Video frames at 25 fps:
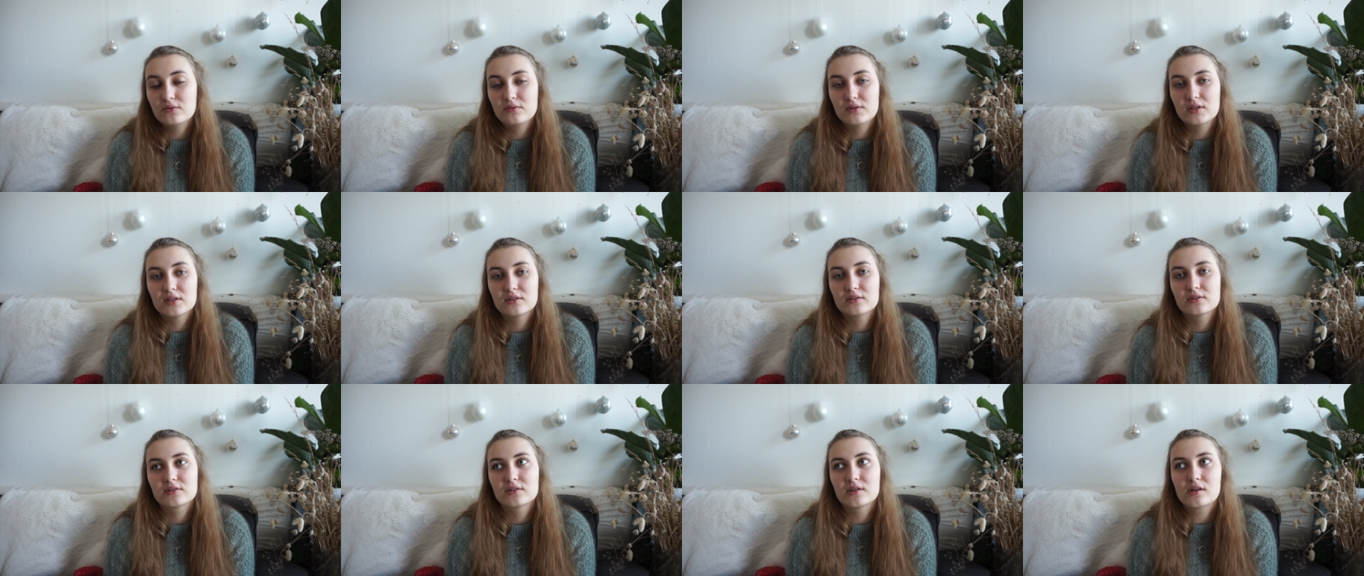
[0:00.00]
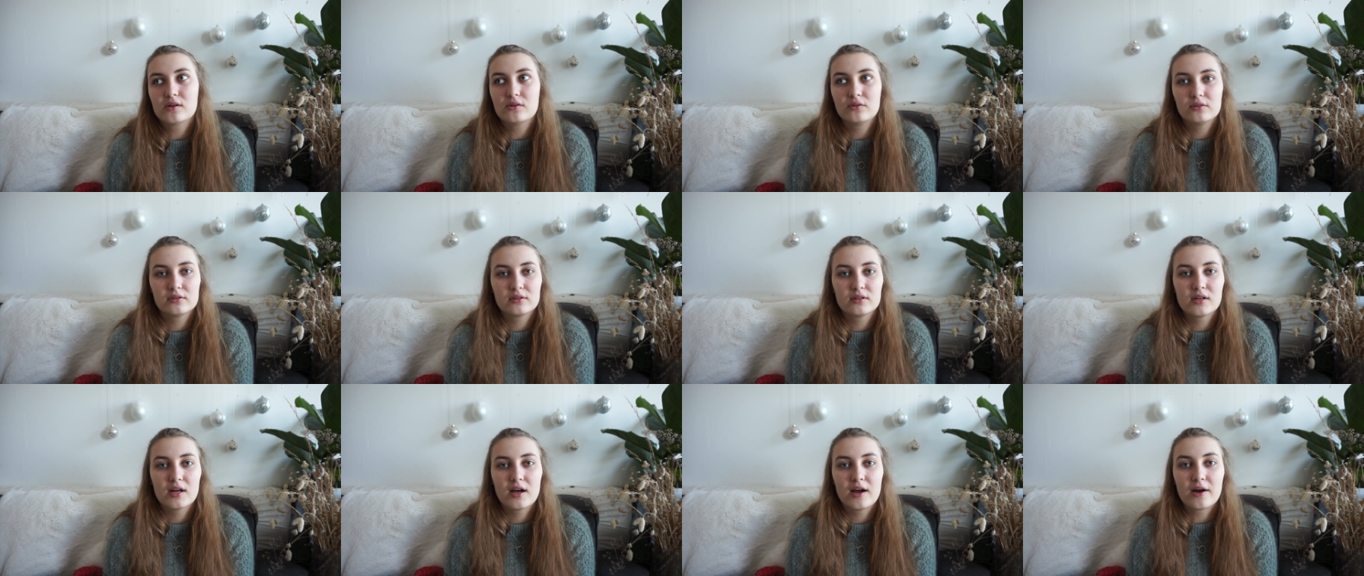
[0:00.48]
years
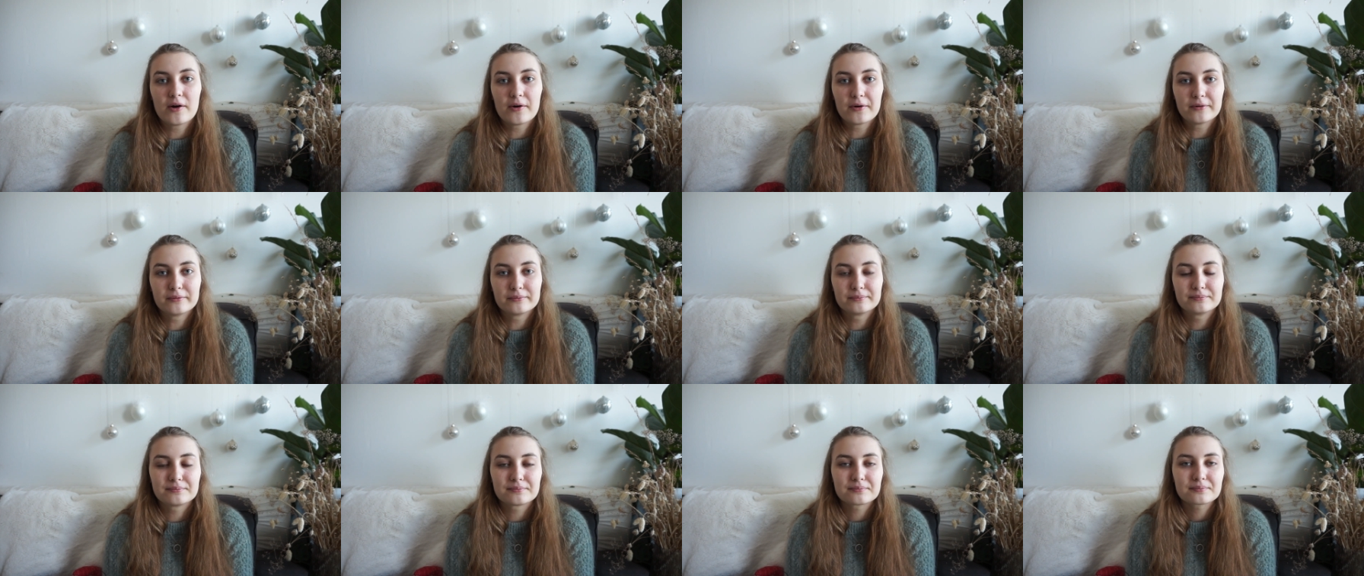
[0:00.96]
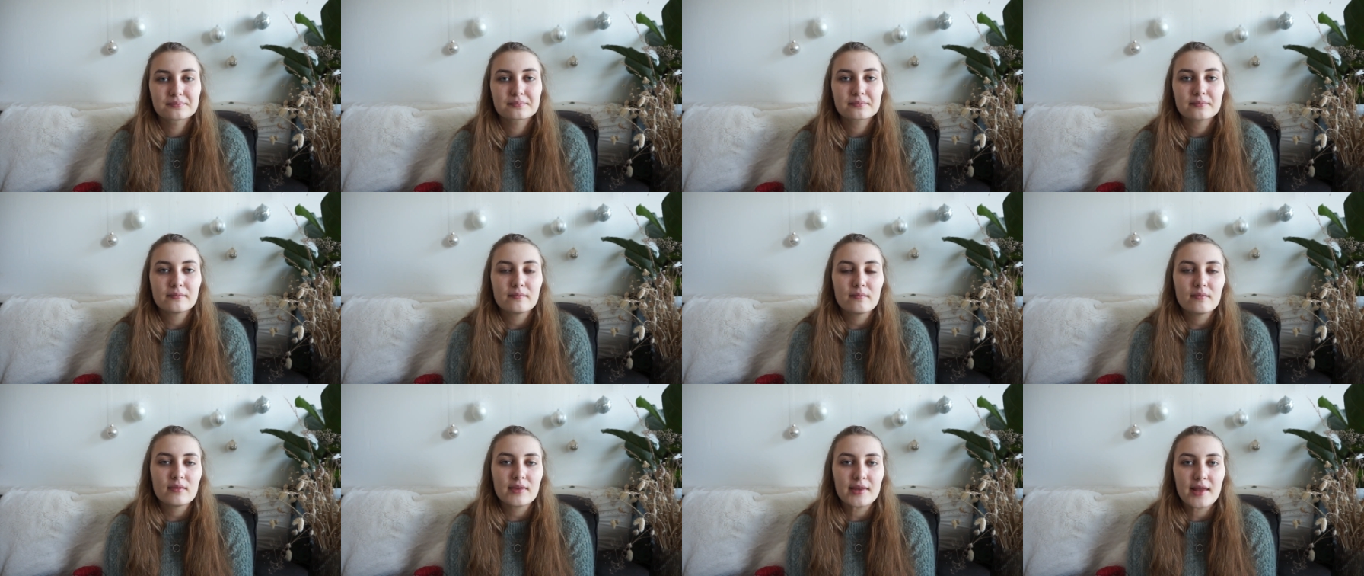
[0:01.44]
old now,
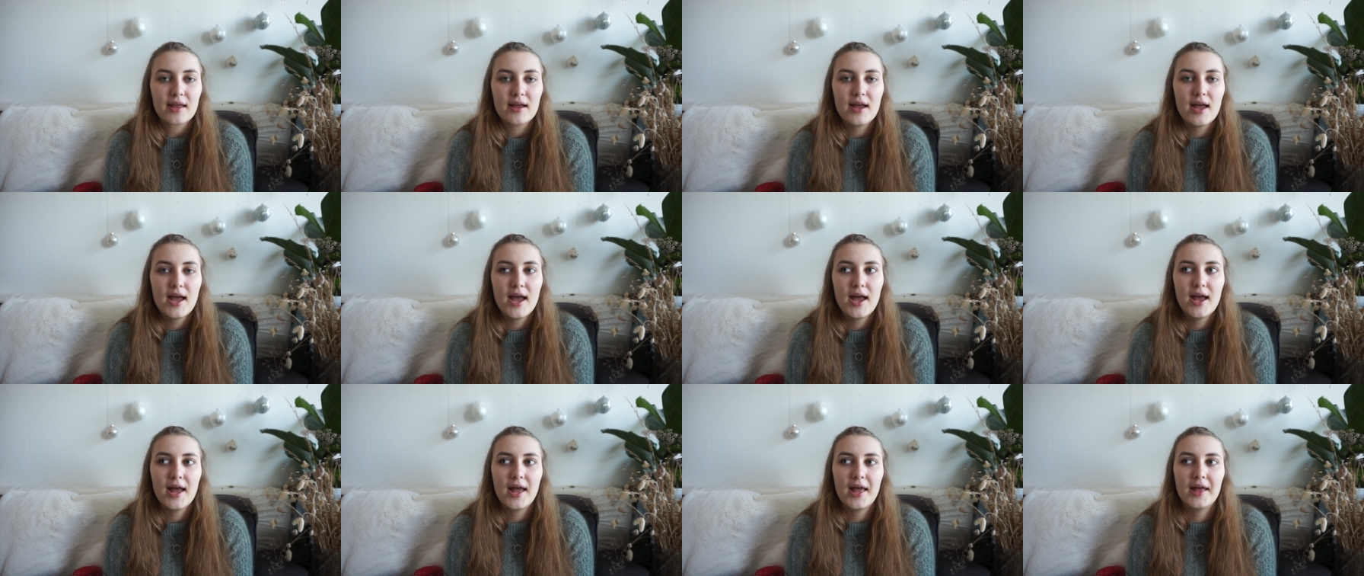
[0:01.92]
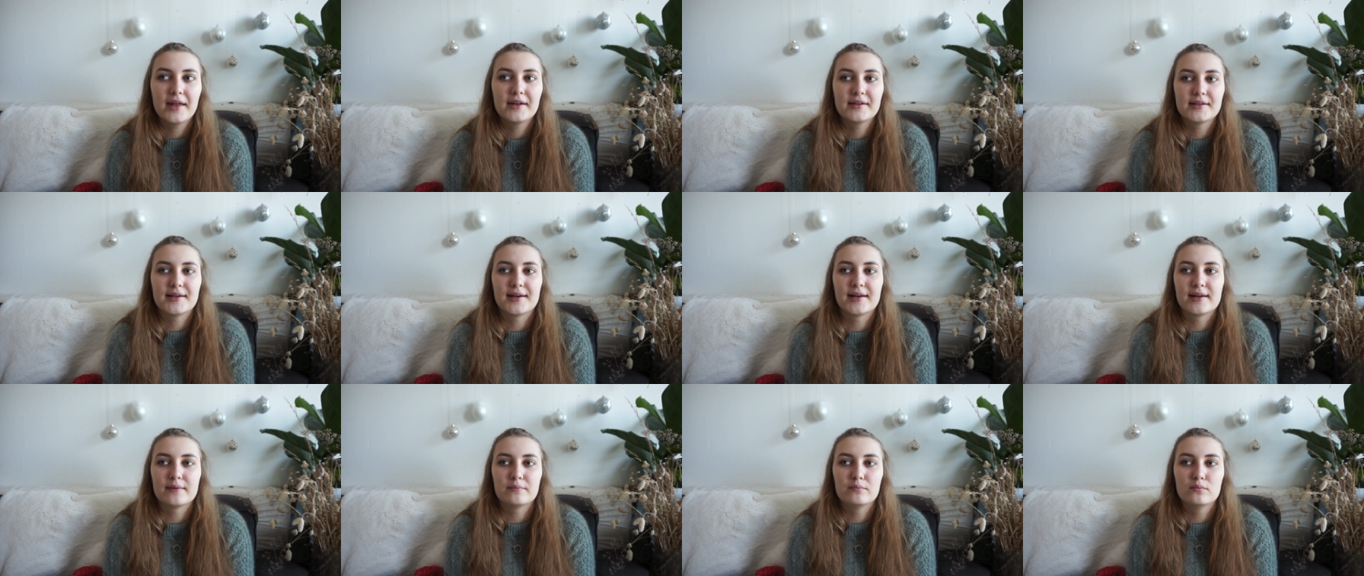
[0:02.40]
and
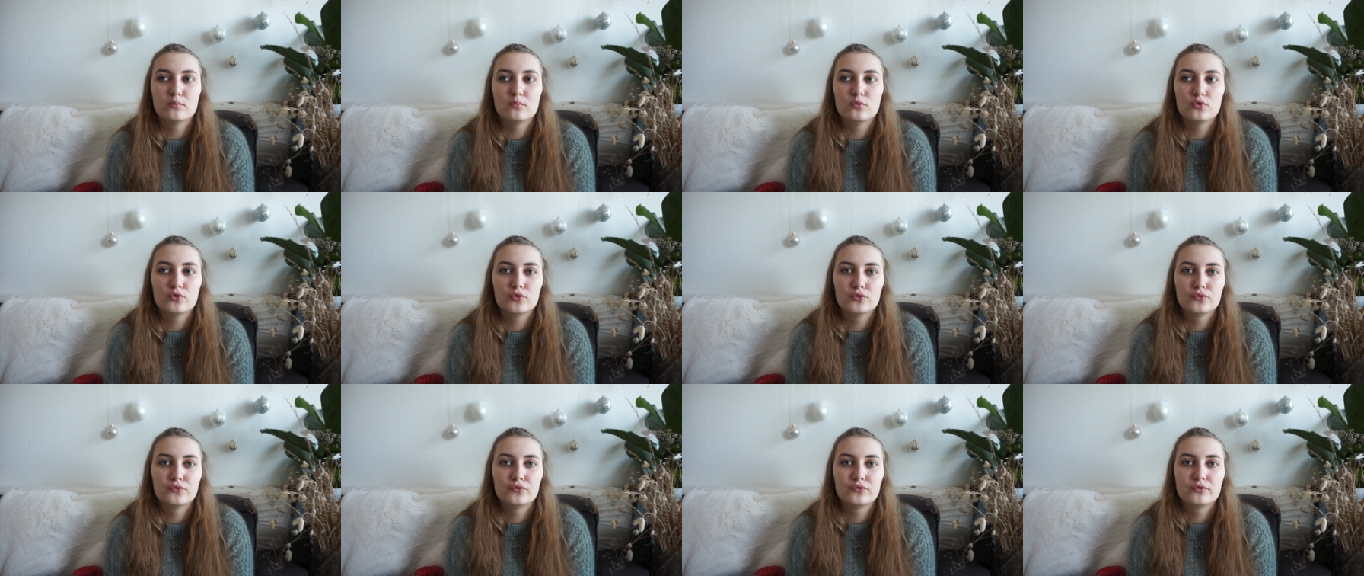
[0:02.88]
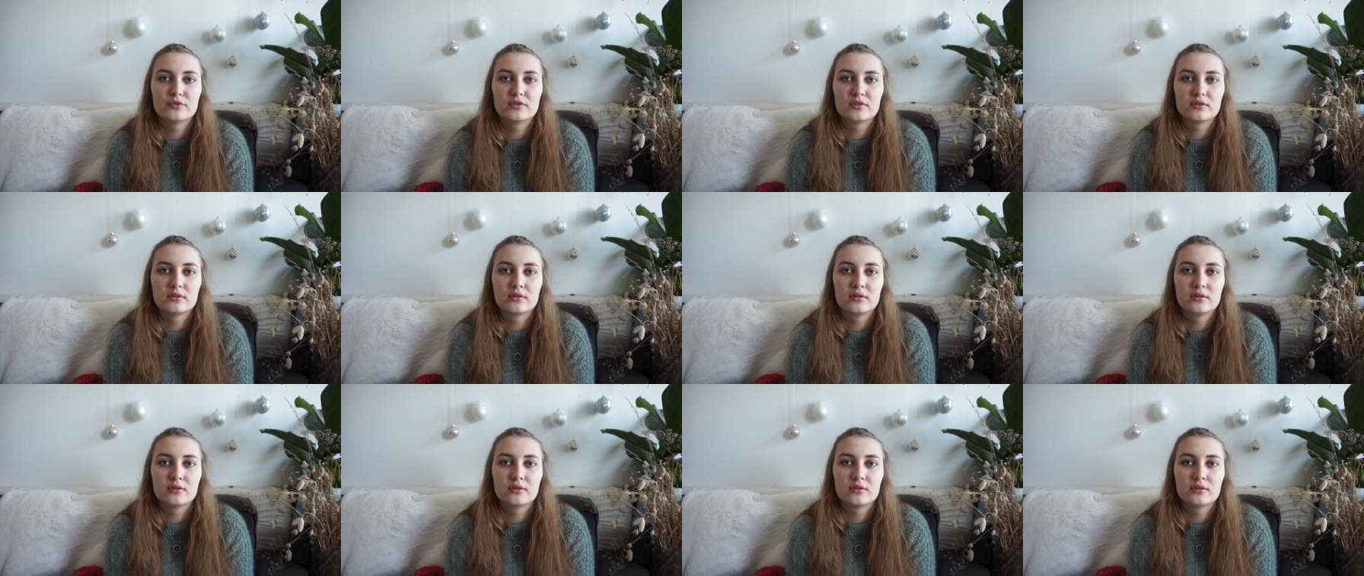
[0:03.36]
I moved,